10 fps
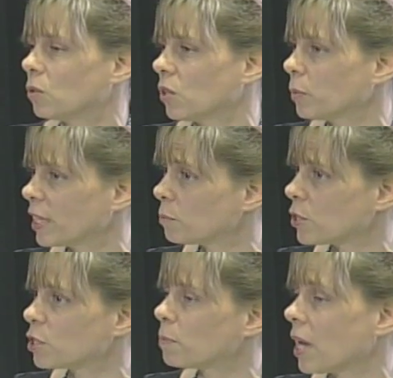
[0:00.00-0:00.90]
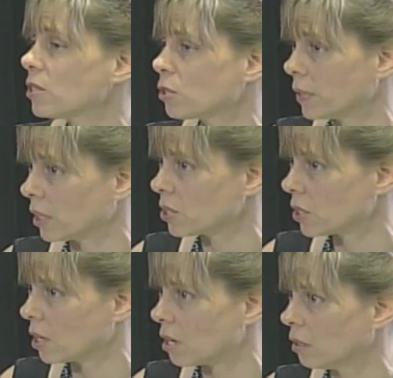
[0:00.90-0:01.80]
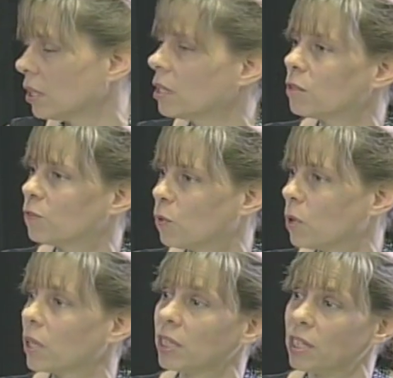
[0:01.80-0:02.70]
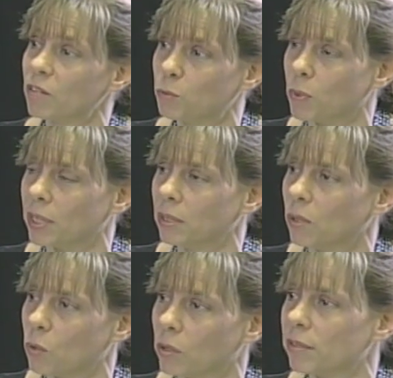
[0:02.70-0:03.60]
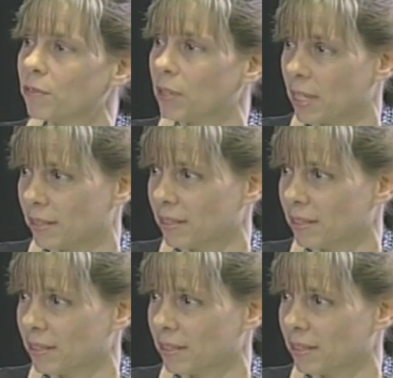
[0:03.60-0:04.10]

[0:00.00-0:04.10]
all the way up to sponsoring a star for a loved one or a friend.